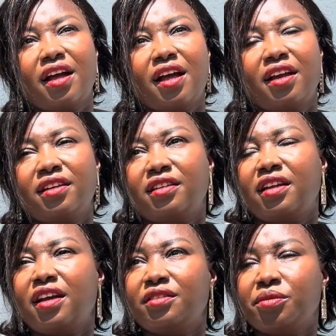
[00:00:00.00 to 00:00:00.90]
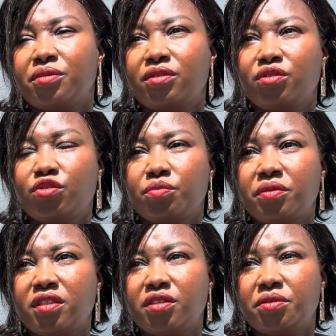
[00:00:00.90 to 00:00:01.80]
and I don't want to
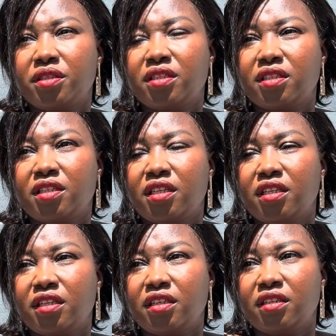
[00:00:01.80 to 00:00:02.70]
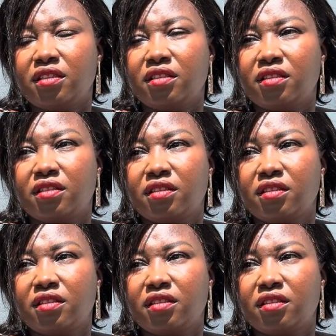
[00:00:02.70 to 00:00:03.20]
be the reason he is,